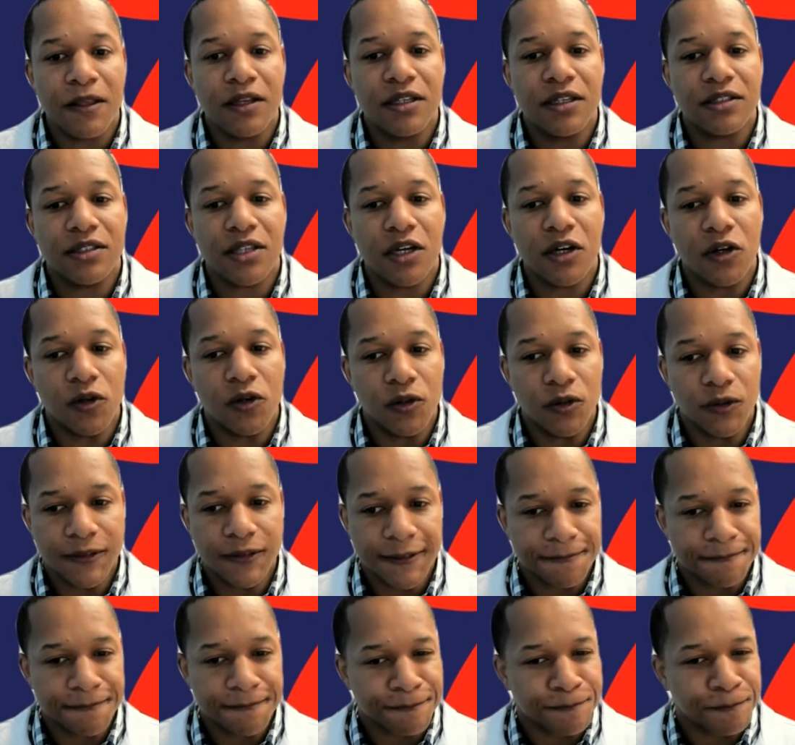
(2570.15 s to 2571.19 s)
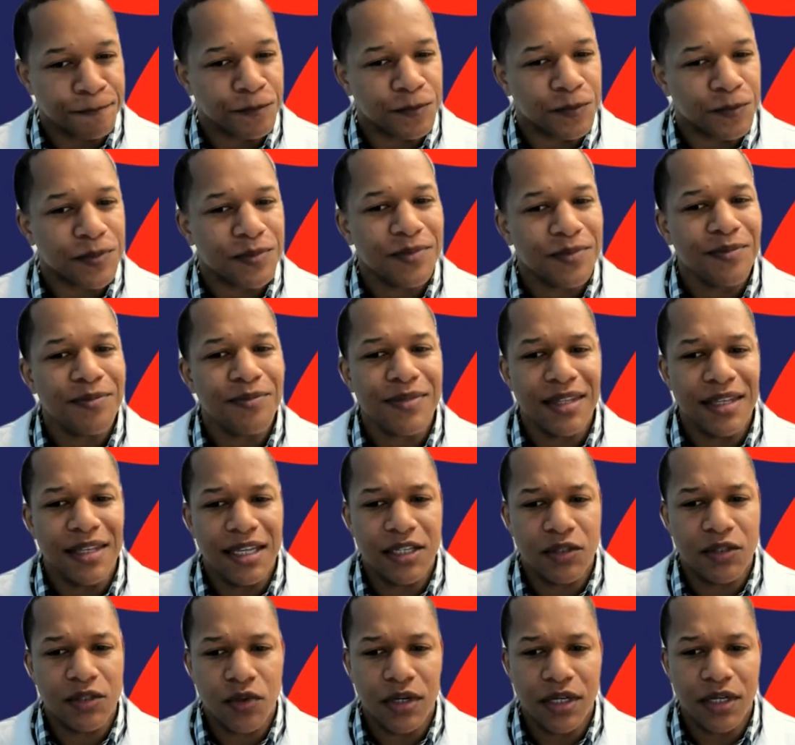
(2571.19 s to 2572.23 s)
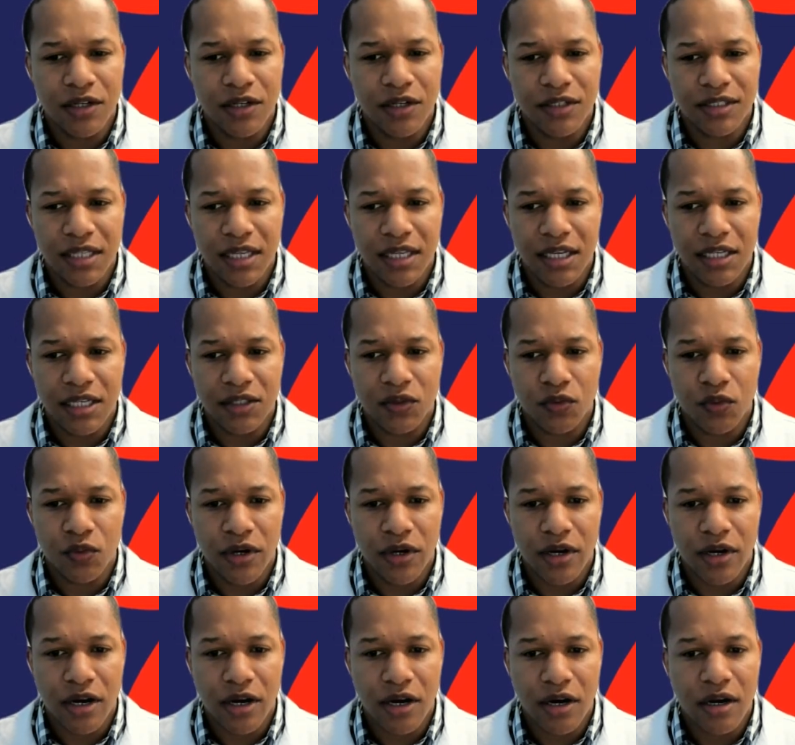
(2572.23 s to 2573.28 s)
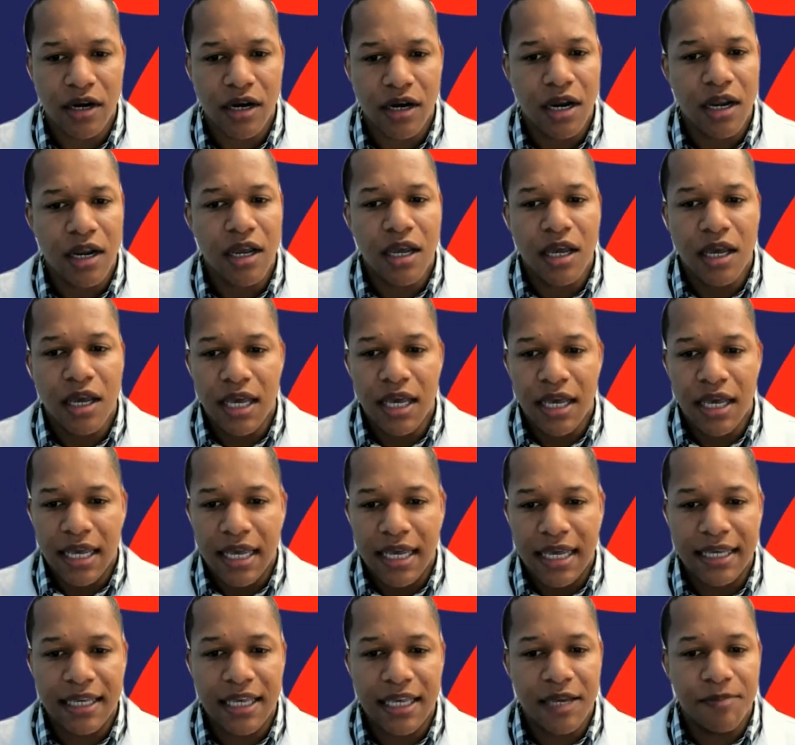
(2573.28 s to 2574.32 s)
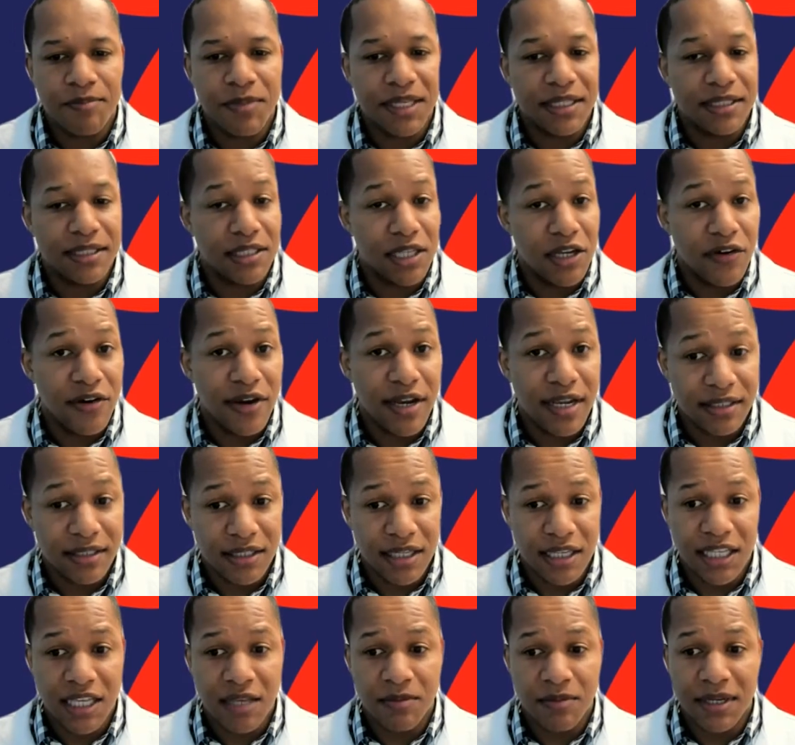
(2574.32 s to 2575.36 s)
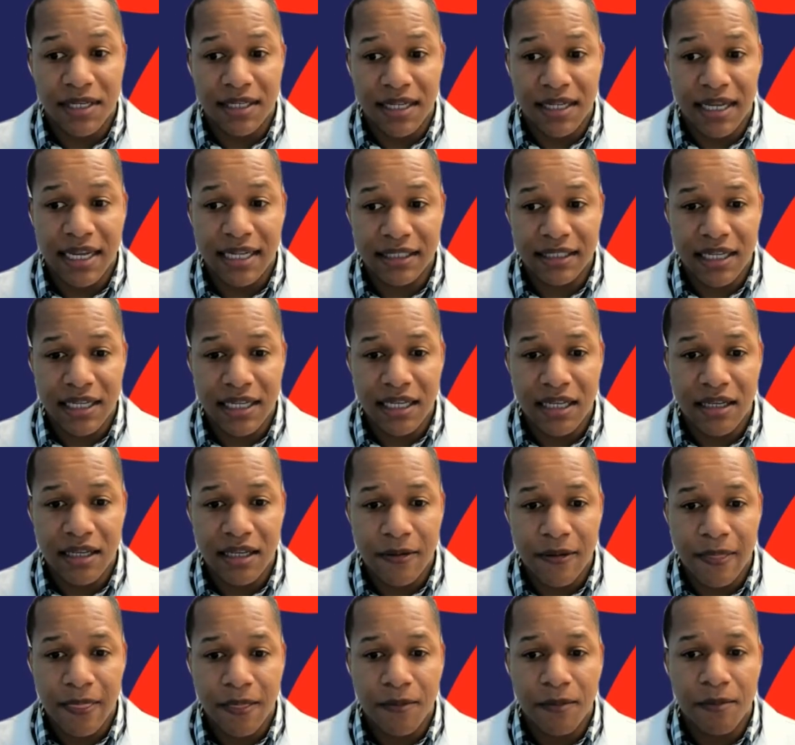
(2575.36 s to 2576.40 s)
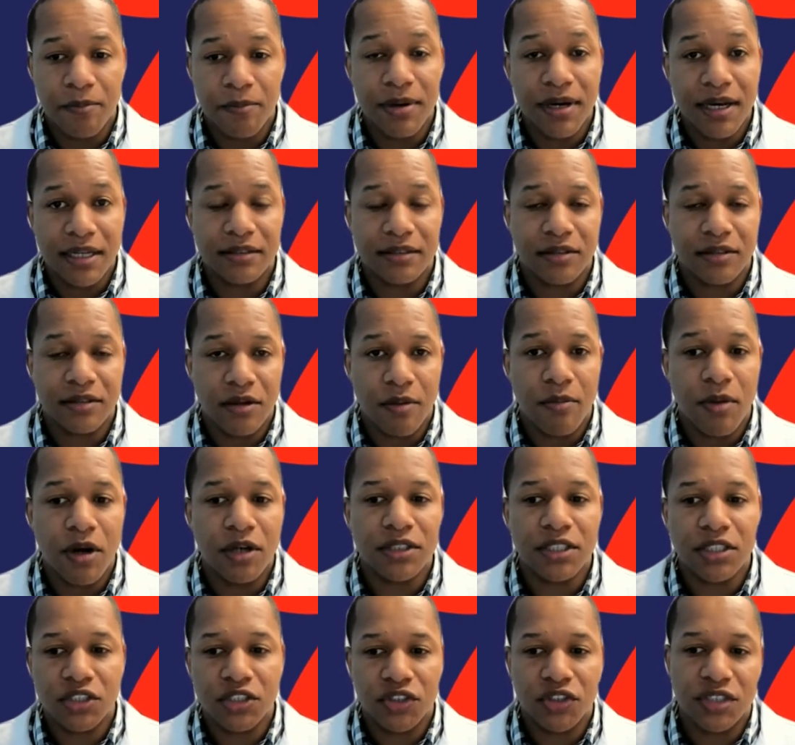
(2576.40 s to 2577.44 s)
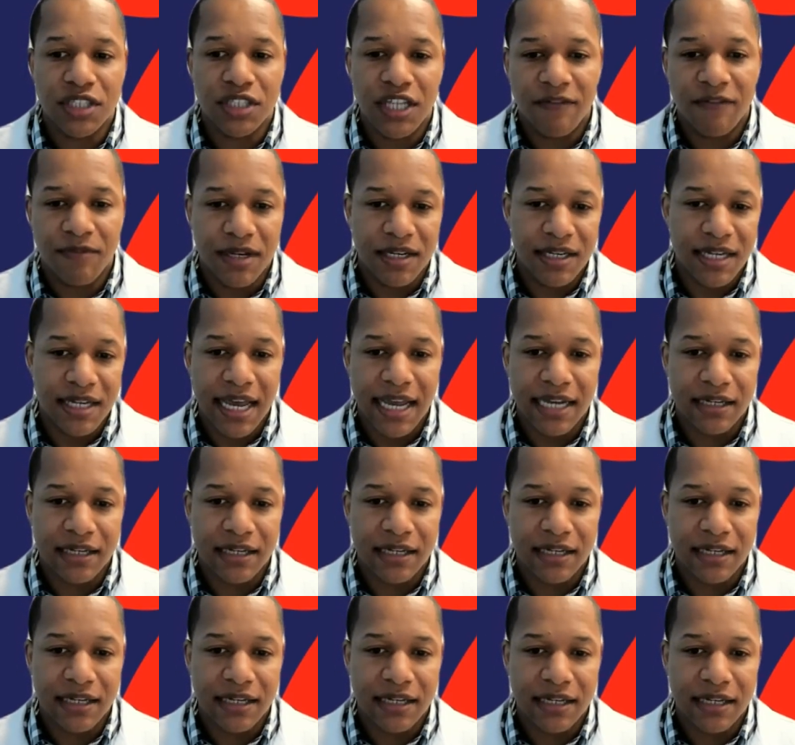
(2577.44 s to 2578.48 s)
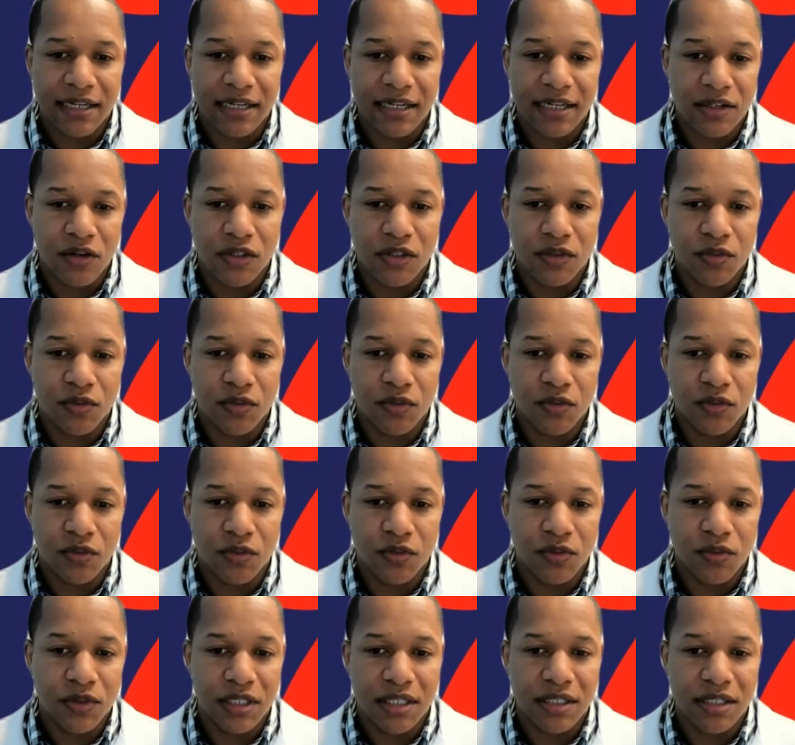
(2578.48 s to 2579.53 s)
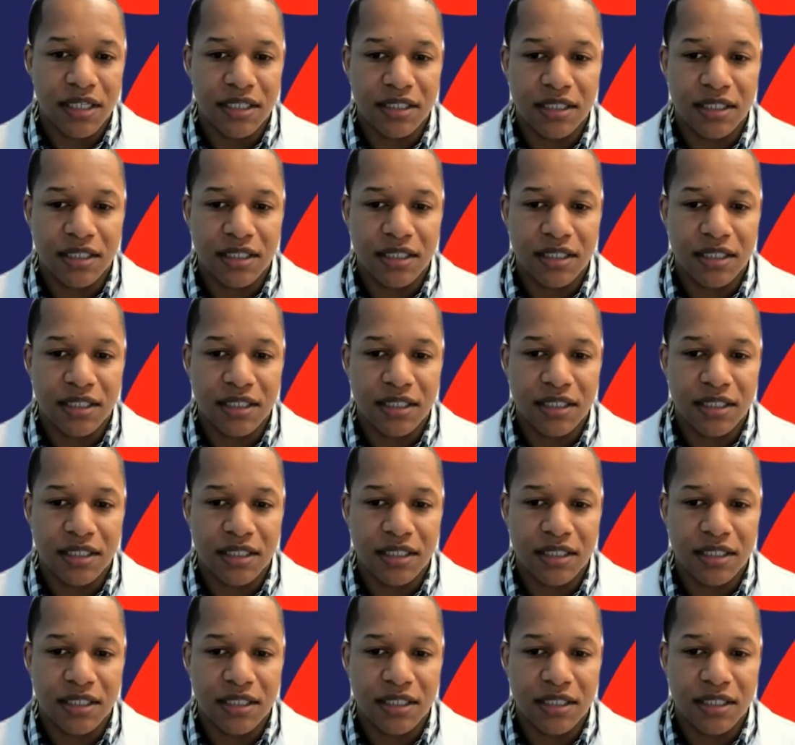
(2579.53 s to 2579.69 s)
So it's one of those things where it can be serious, it can be deadly, but most of the children that have been diagnosed with the condition have